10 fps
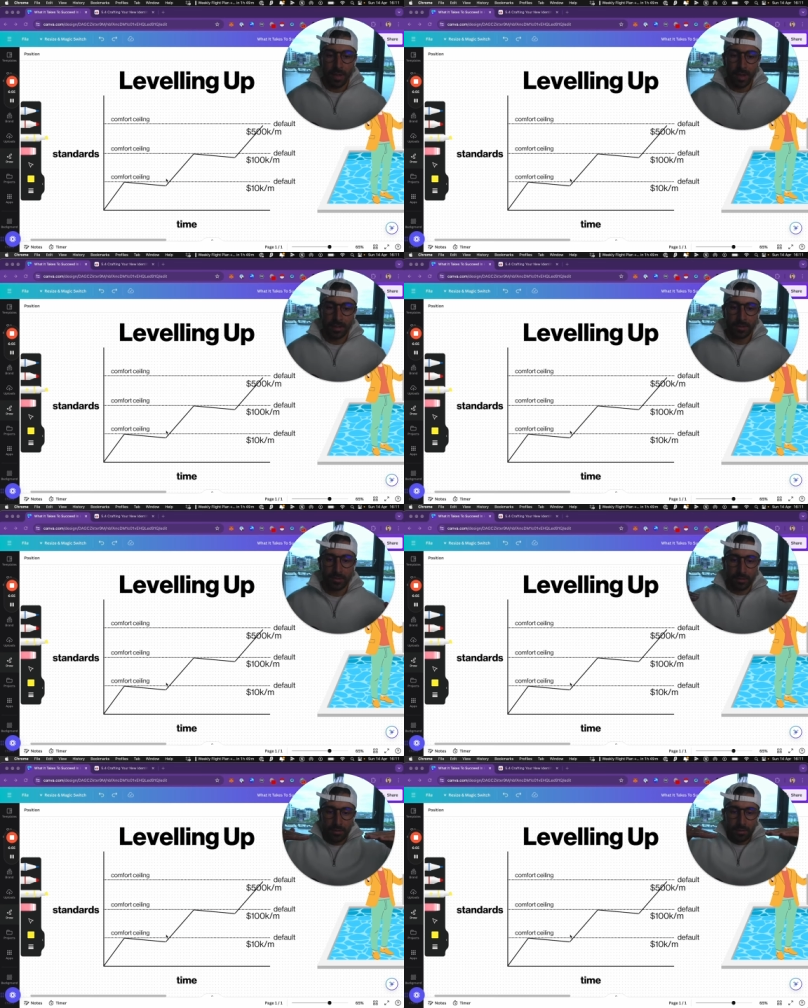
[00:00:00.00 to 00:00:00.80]

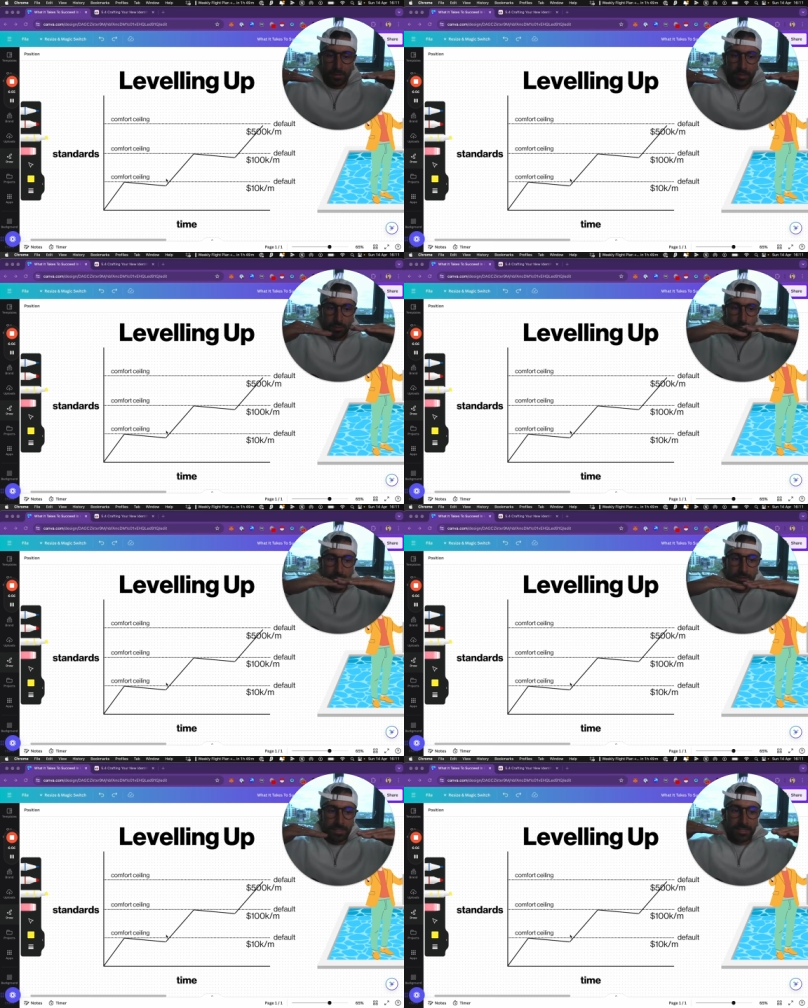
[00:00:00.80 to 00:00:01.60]
And we
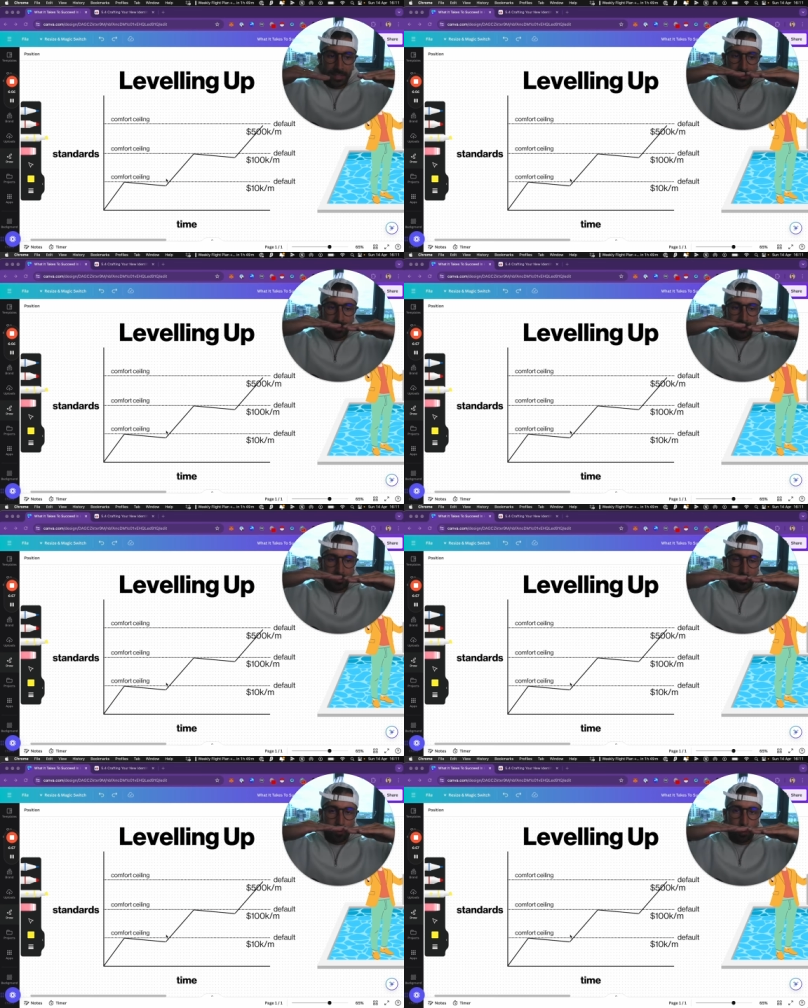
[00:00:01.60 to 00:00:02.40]
have a ceiling
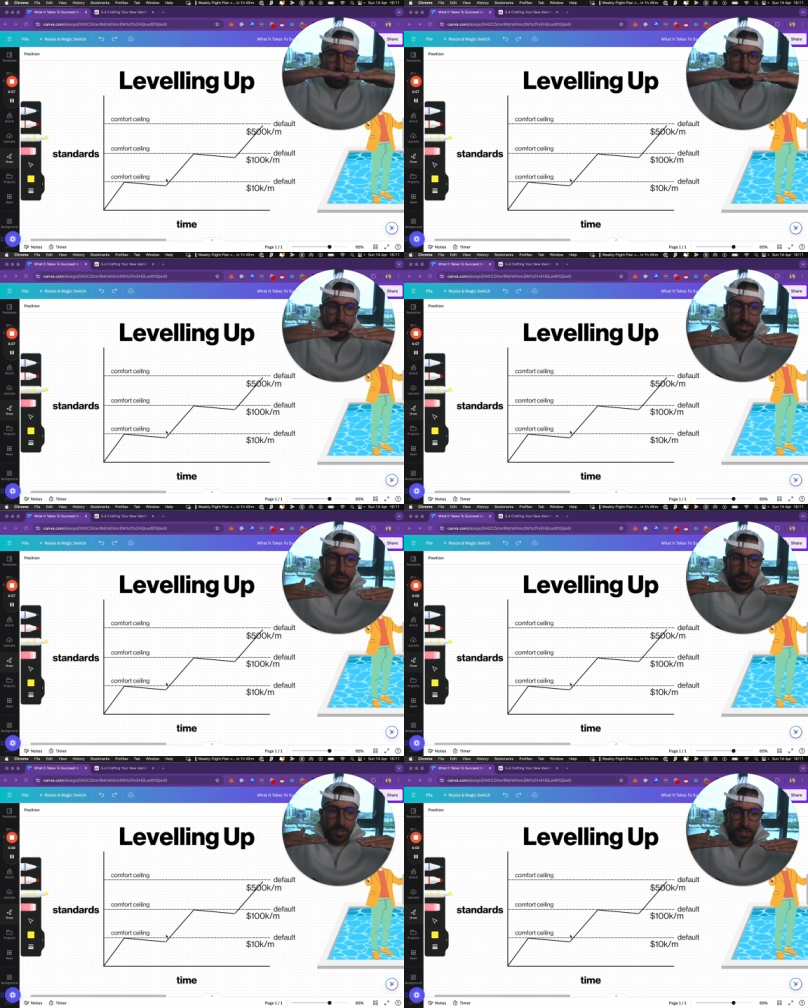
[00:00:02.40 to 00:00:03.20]
that when we
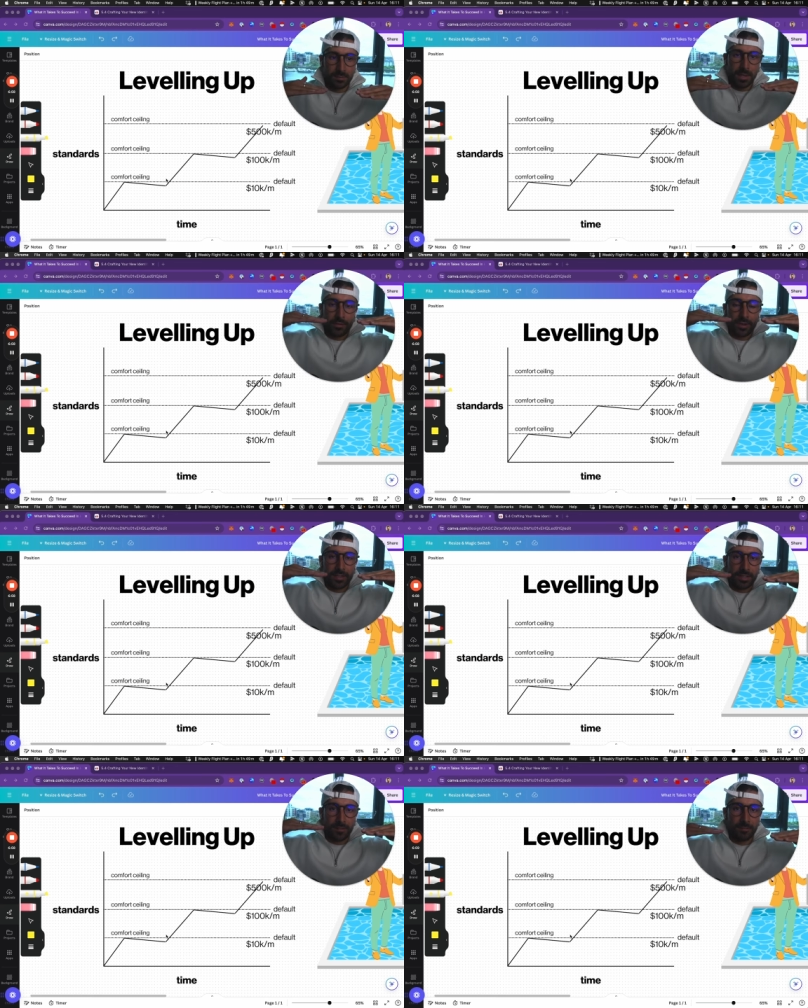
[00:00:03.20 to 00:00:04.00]
start
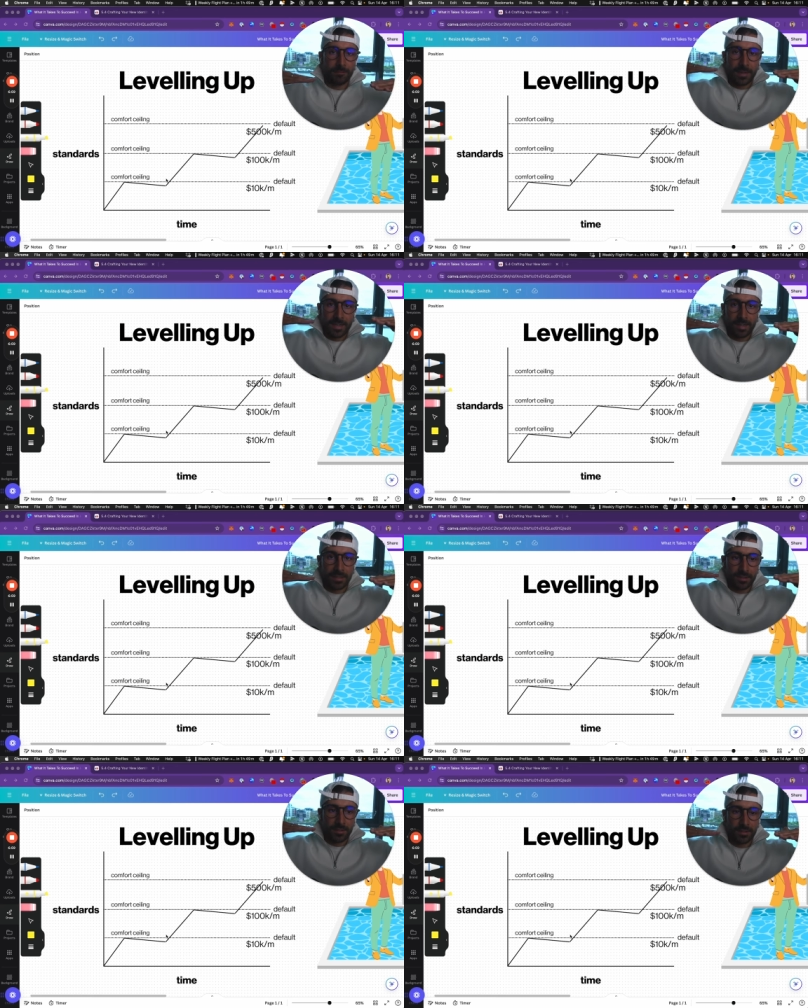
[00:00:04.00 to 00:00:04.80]
experiencing
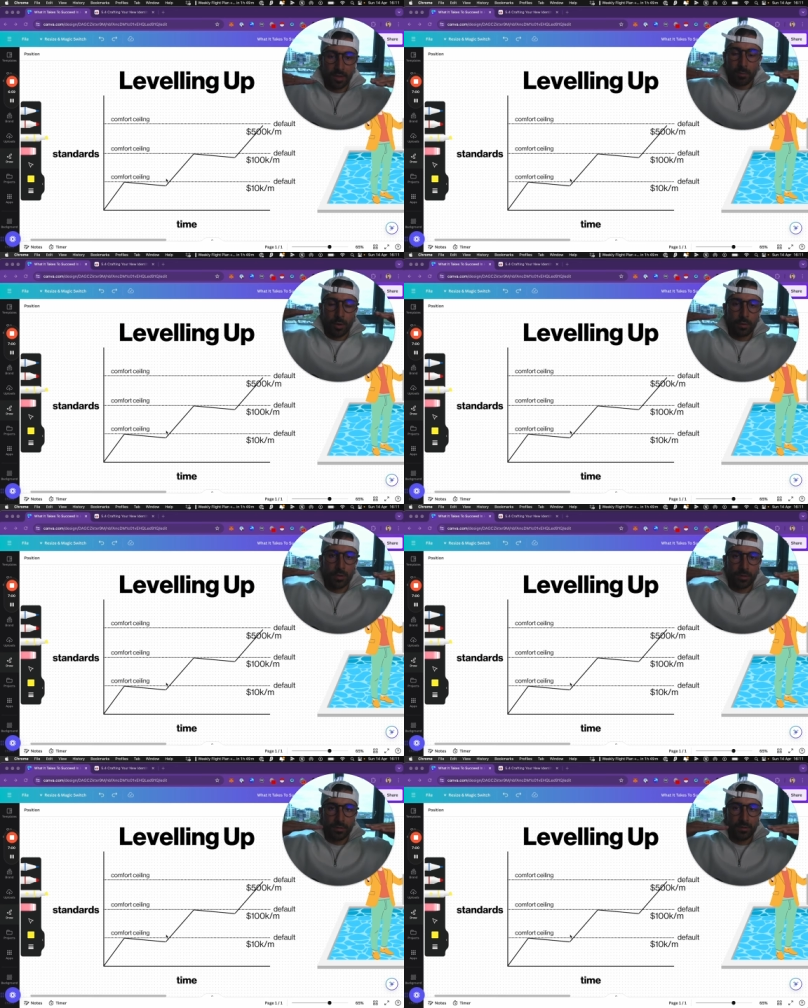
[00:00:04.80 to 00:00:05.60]
feelings,
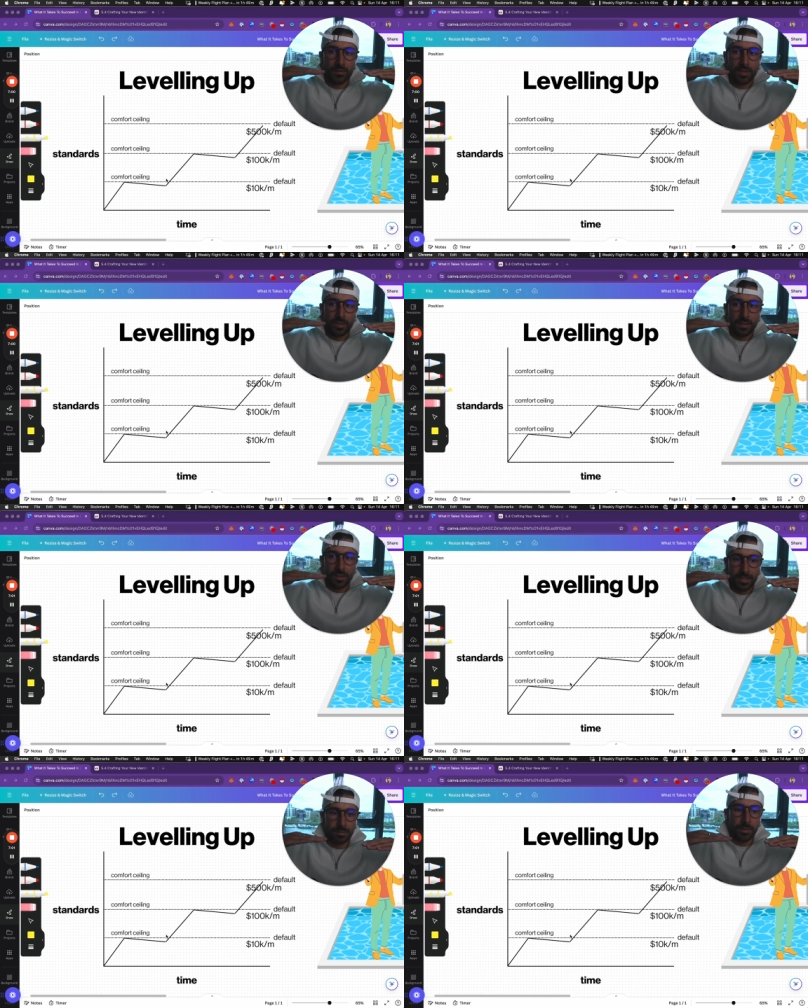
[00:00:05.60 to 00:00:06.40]
emotions,
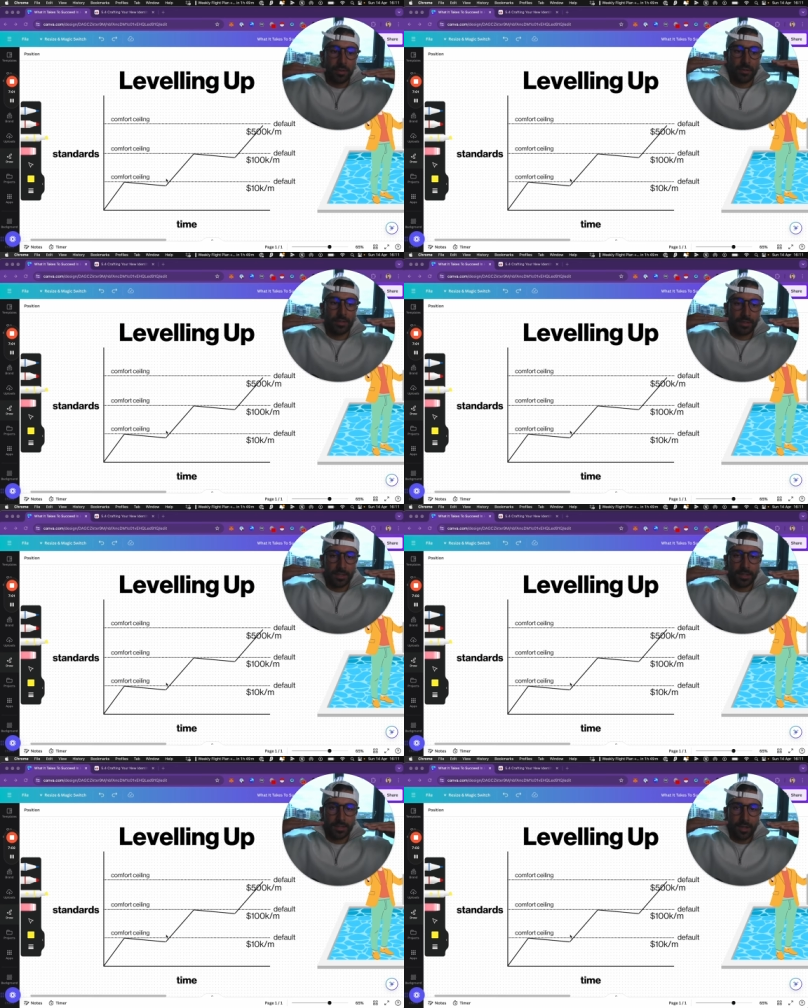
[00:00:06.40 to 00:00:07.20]

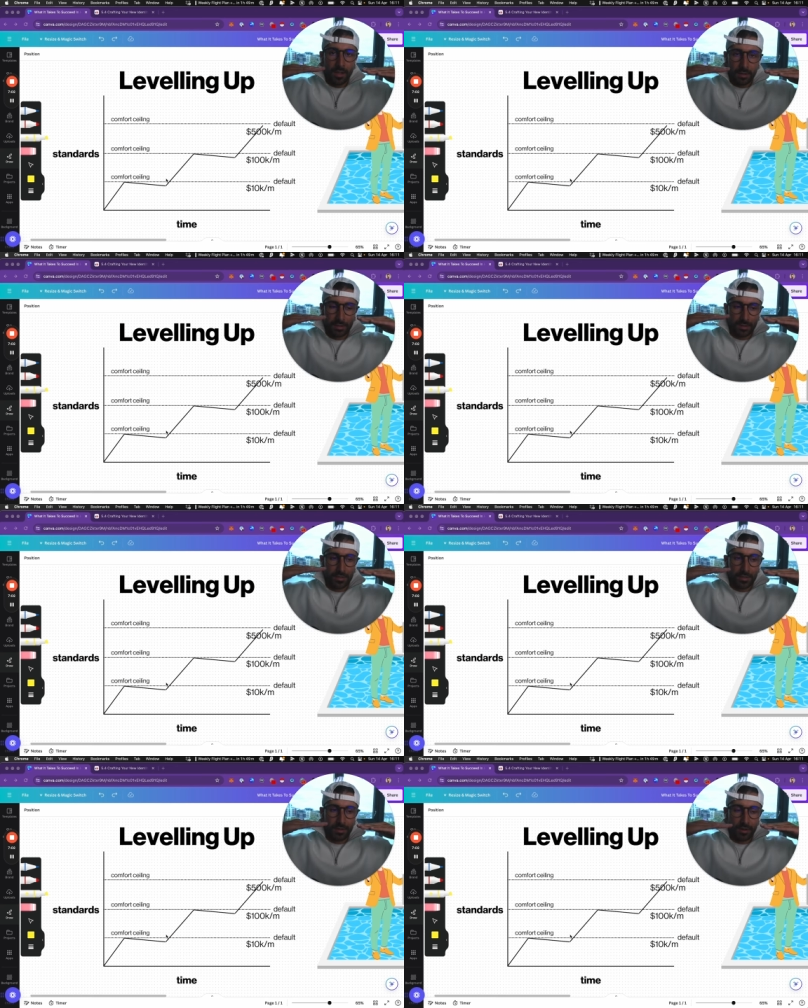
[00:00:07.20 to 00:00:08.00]
experiences that
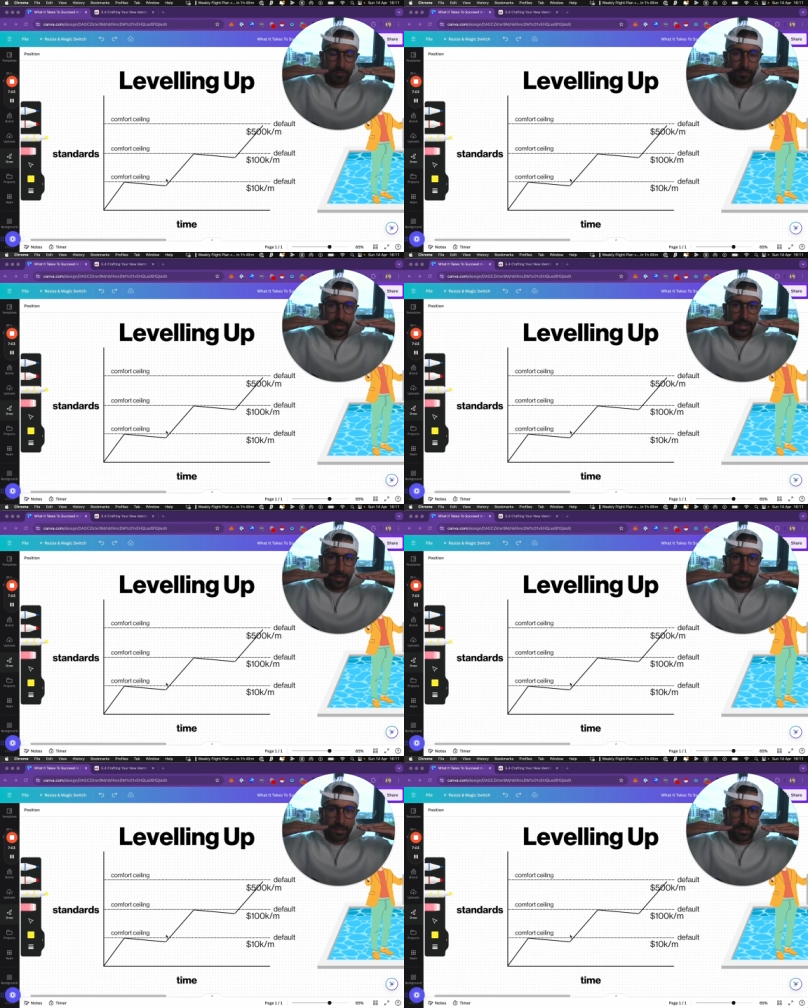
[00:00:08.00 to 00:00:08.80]
start
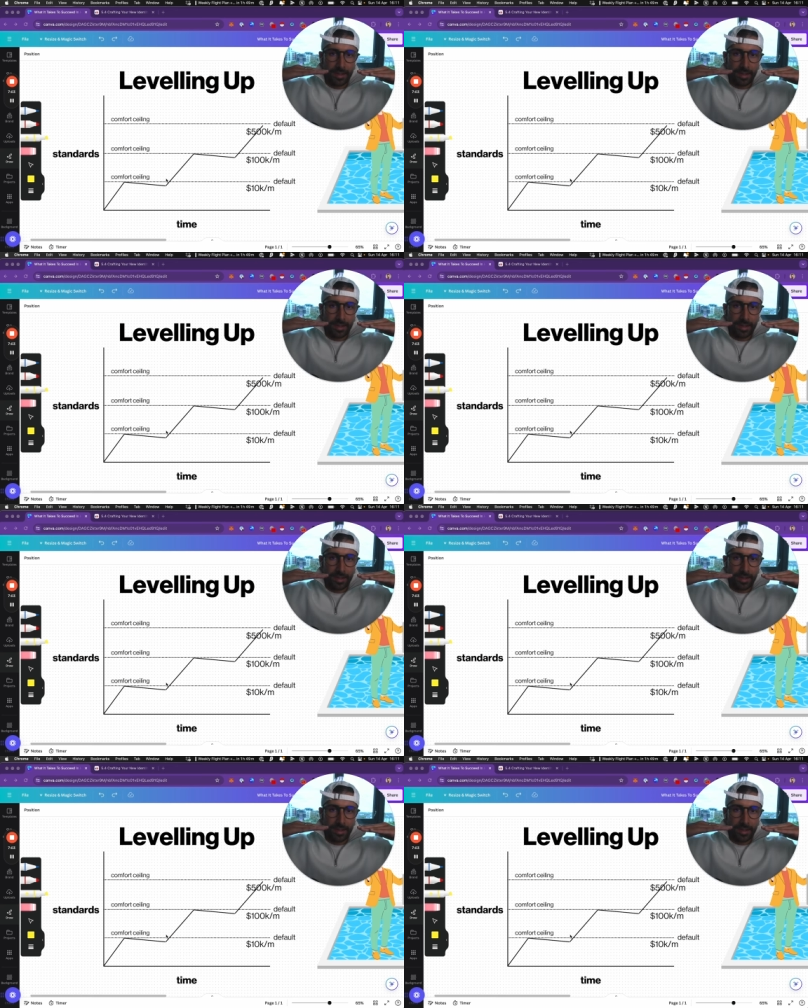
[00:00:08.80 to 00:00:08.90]
feeling like they